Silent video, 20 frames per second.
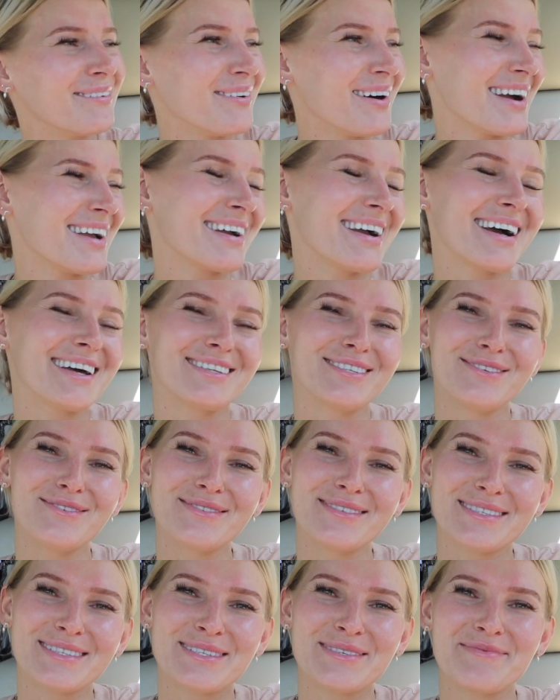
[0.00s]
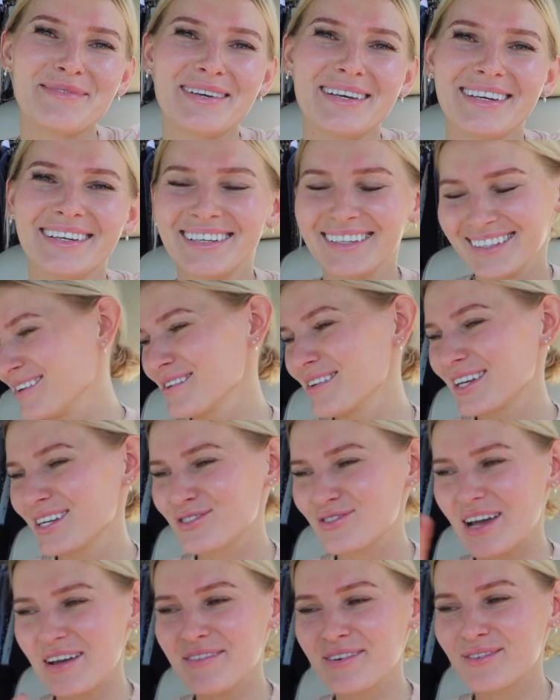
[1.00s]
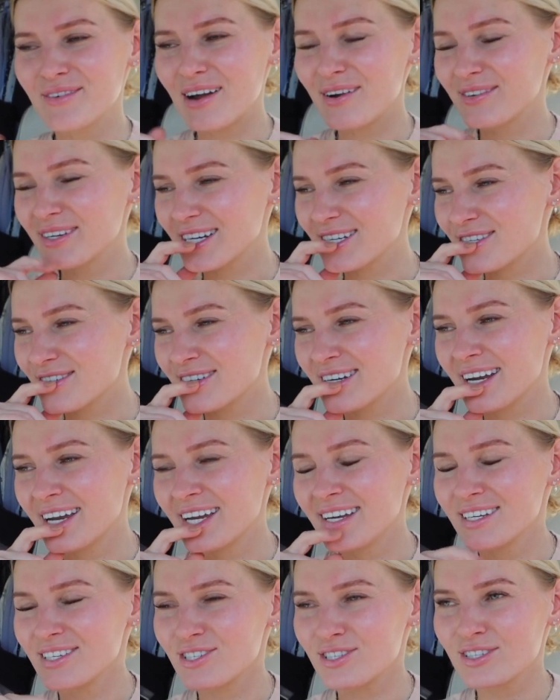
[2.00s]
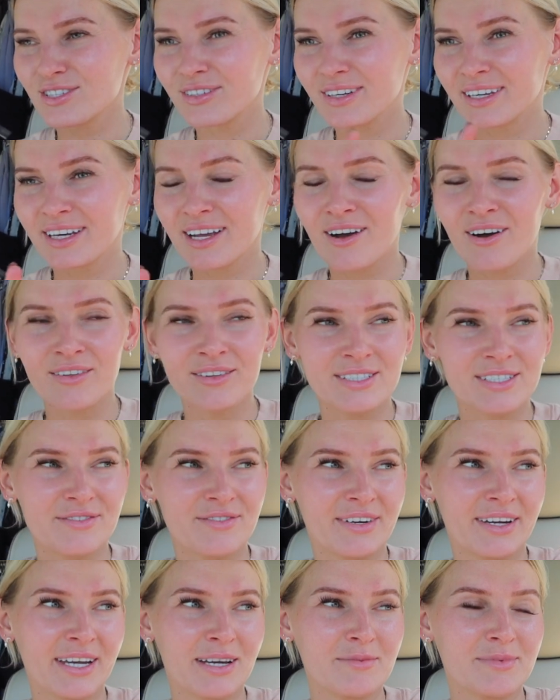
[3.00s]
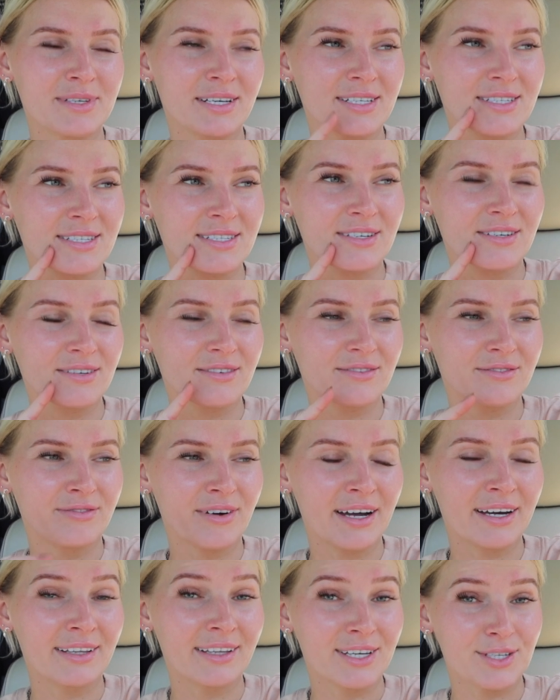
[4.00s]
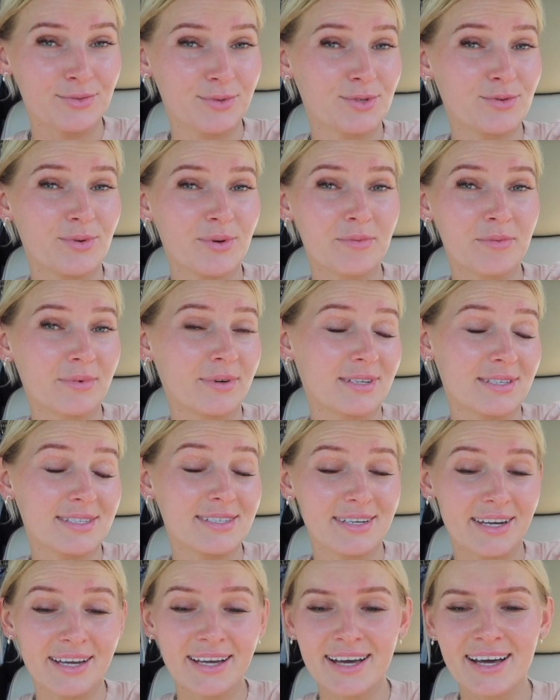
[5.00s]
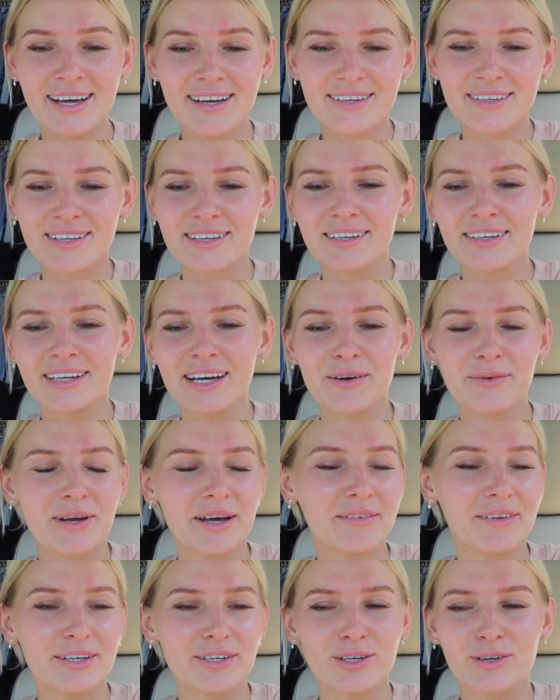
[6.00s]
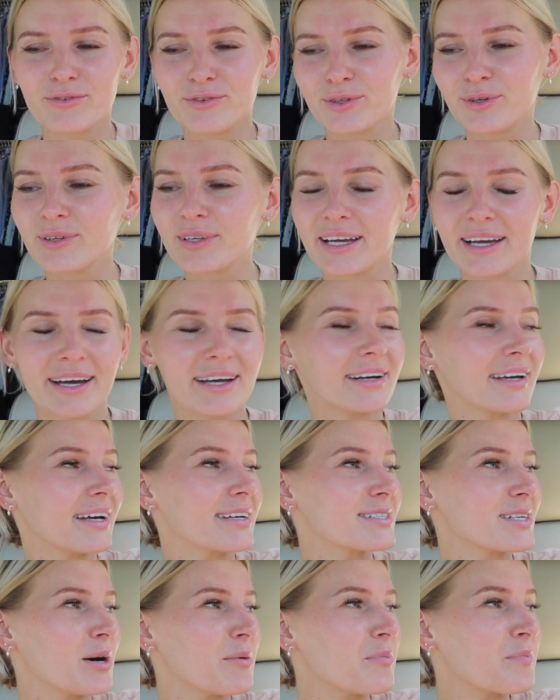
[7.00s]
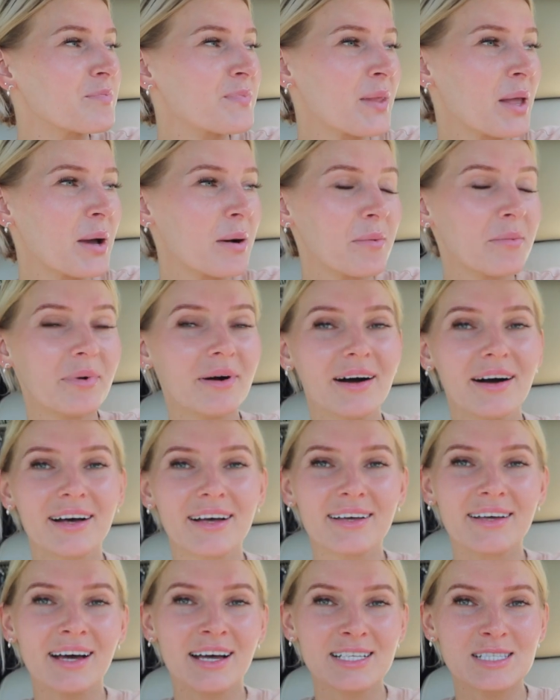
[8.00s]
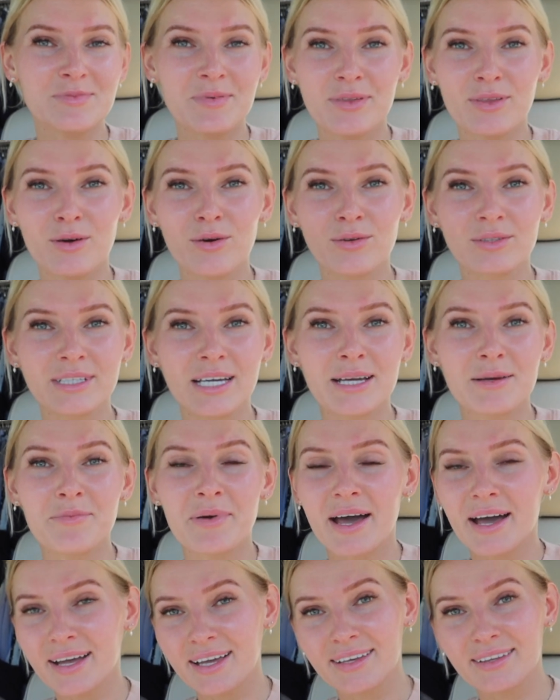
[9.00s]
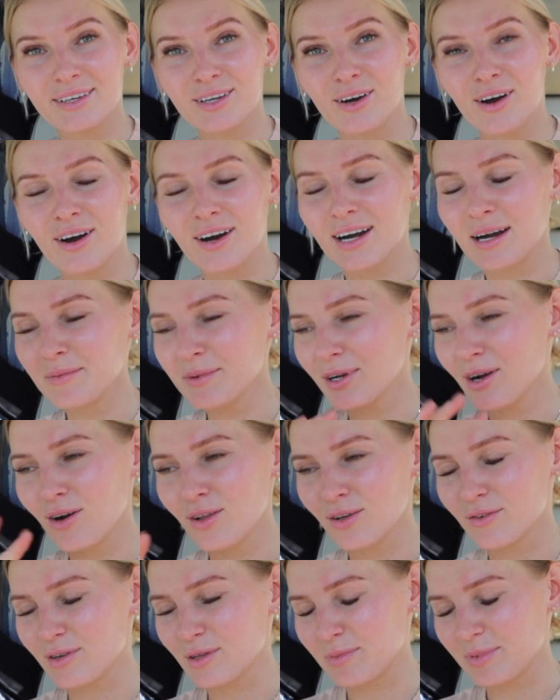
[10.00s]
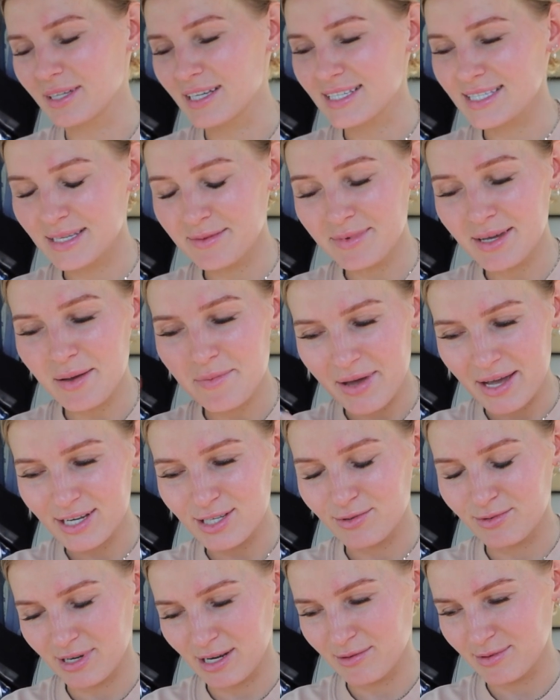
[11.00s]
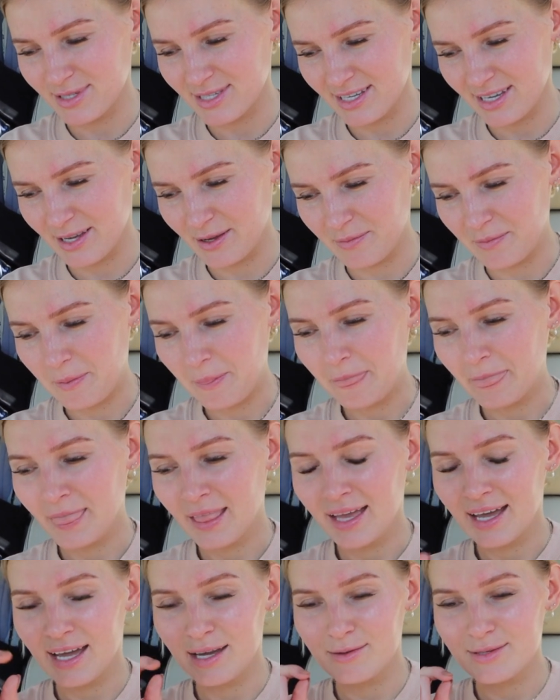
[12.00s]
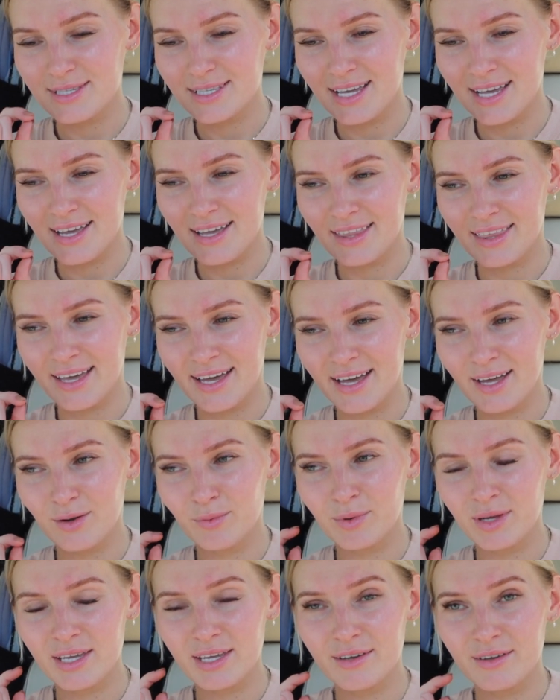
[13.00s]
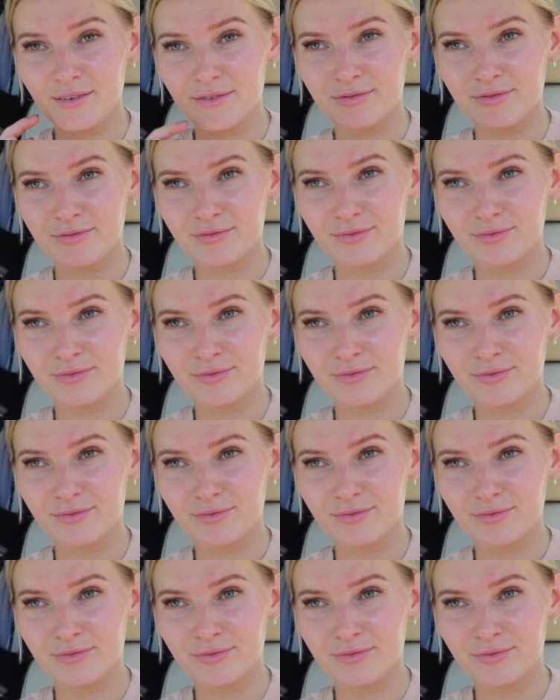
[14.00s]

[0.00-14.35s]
you gotta do this to me? We were like driving around yesterday just looking at all the different campsites to finalize which one we want to stay at, and now we have like no fuel and I gotta gas up. But I spent the whole day packing the car. I'm like all over the place. Let me get back to what I was saying. I was saying that we